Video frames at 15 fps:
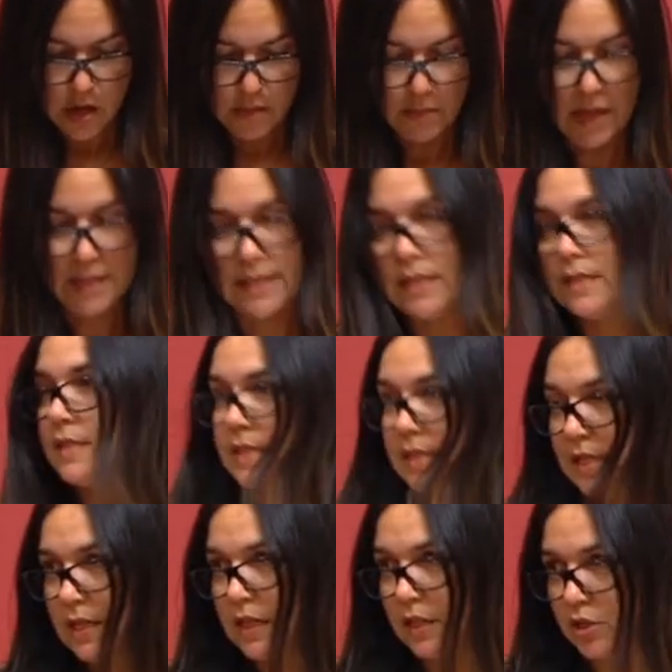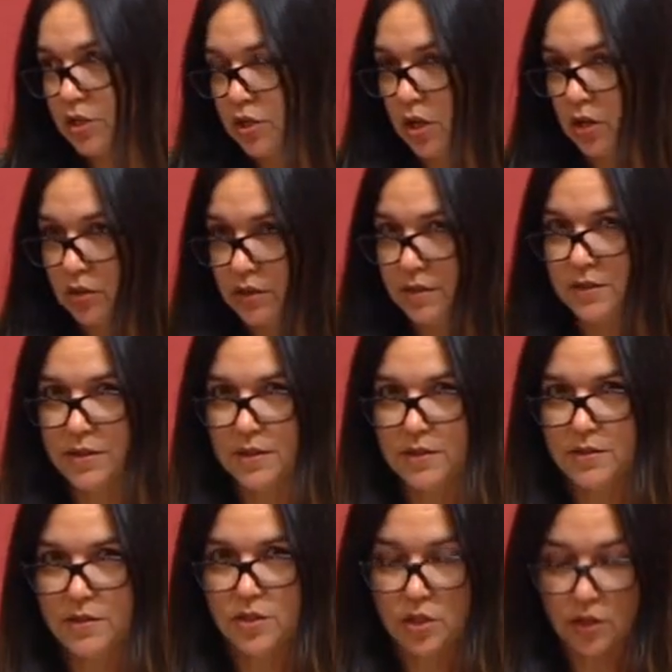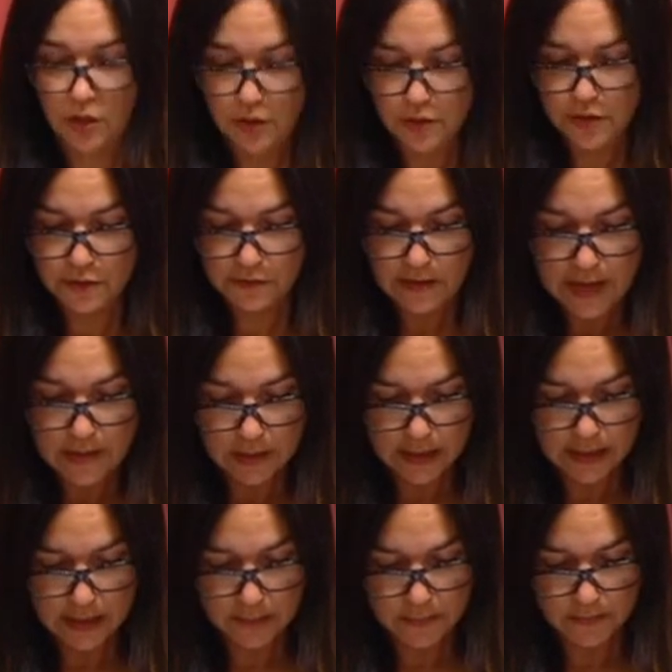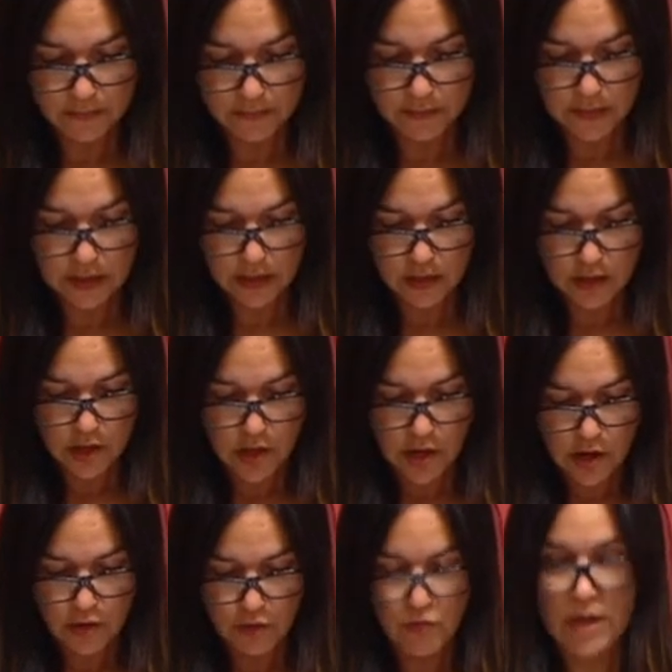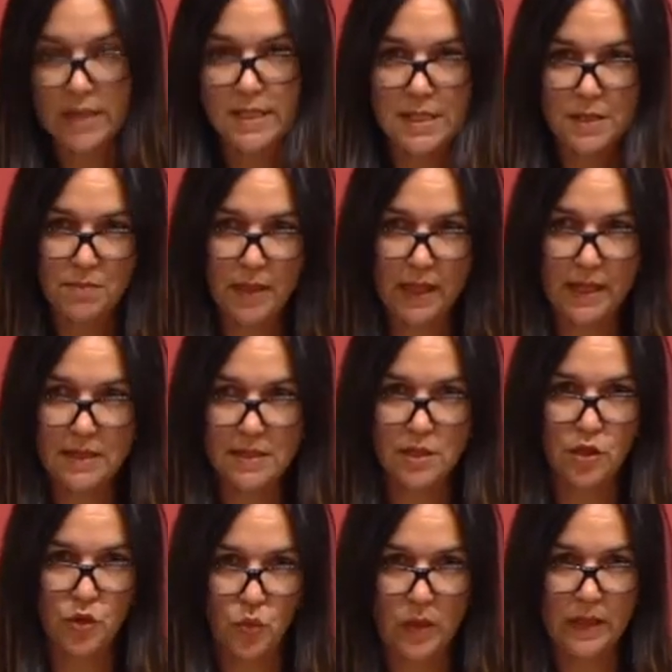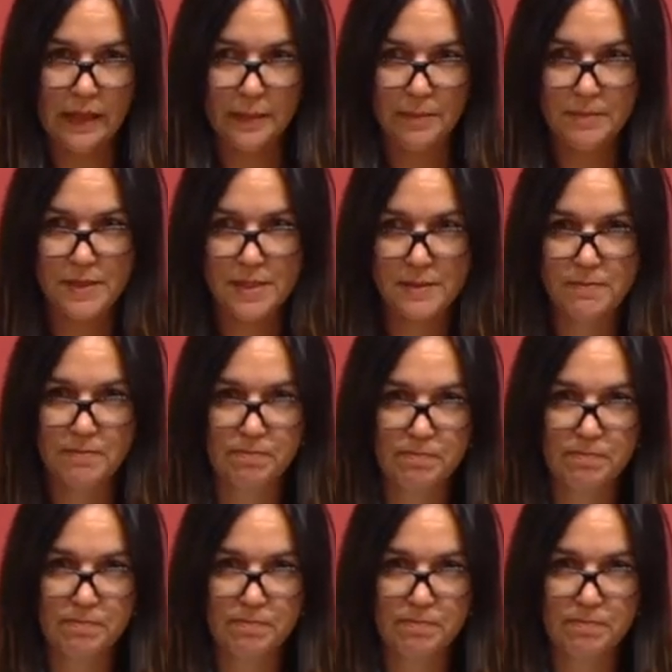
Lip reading: My sincere condolences to Lou's family. Rest in peace, Lou Williams.